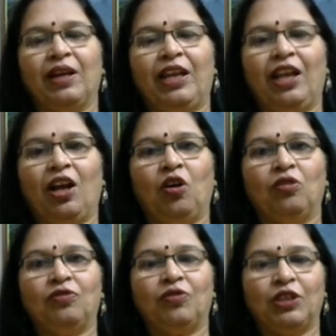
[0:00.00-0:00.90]
Now,
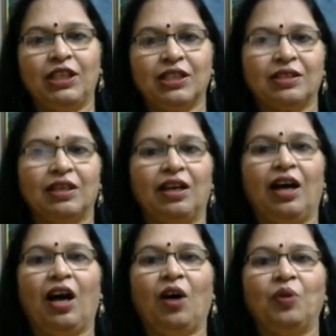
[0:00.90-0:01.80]
for this,
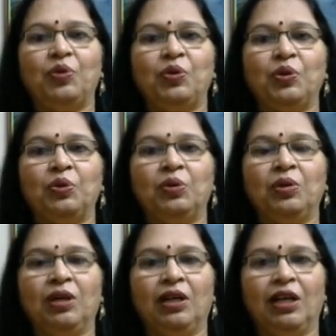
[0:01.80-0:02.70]
how do you
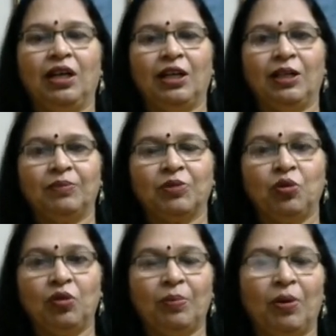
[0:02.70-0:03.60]

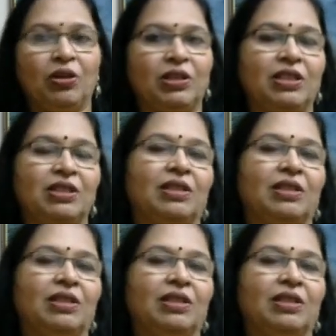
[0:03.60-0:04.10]
go about it?